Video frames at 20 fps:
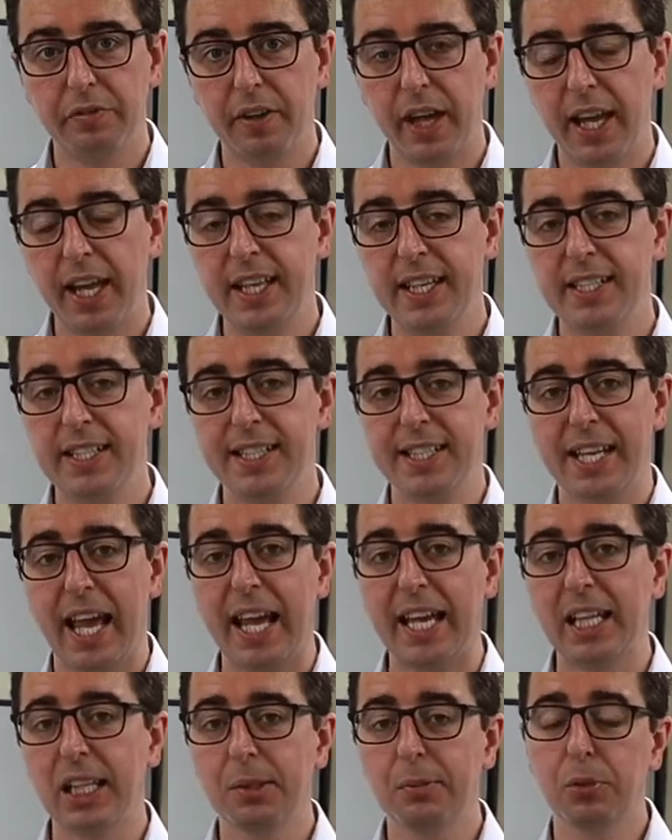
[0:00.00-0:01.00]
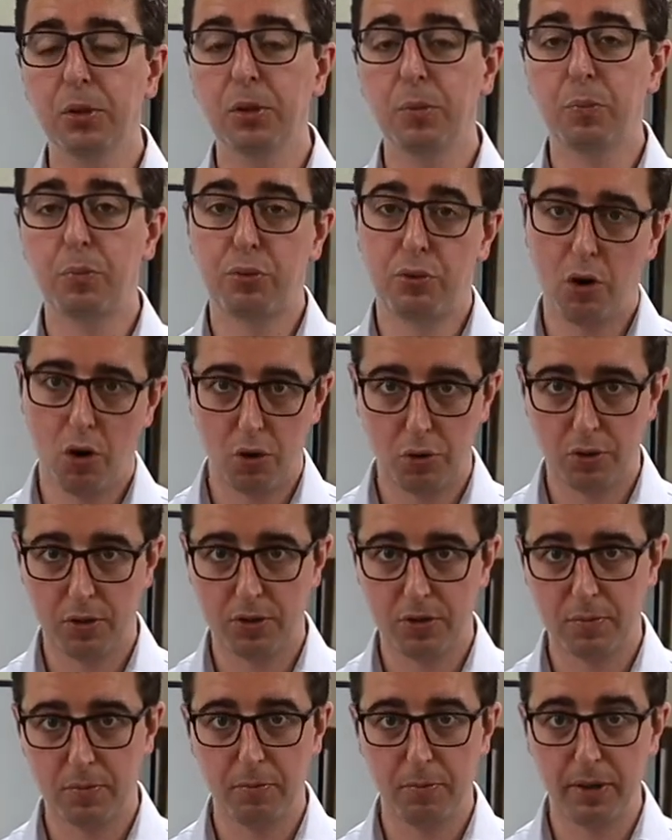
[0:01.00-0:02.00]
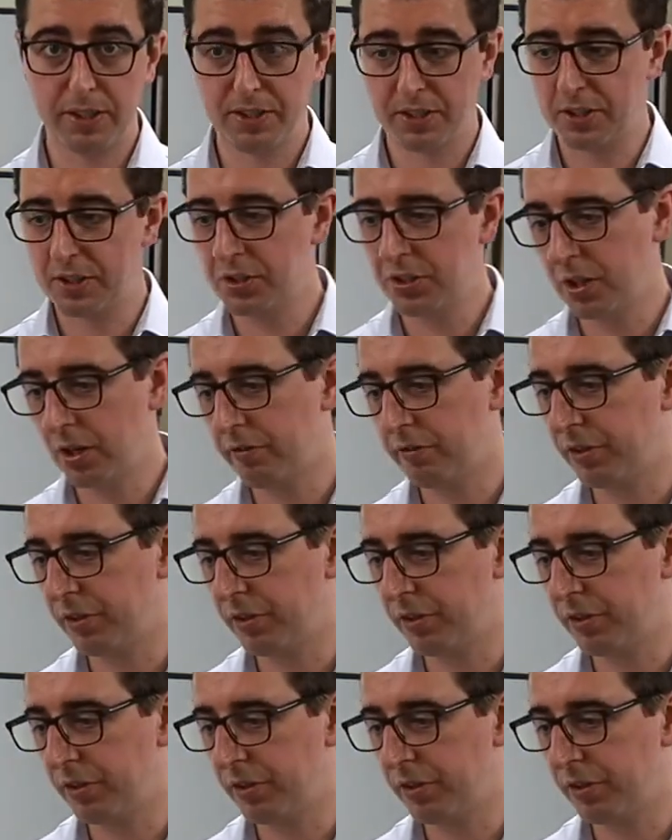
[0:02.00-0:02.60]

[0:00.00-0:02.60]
a scalable product business, so for